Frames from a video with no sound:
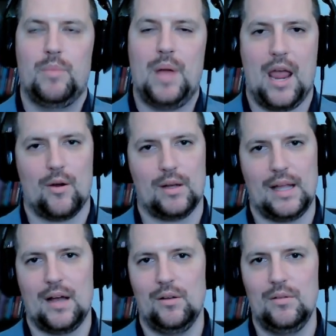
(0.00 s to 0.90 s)

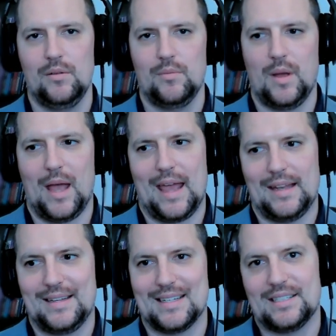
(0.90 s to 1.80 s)
parallel
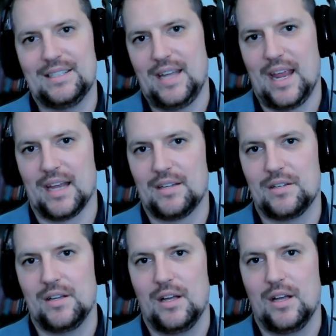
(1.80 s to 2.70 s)
and distinct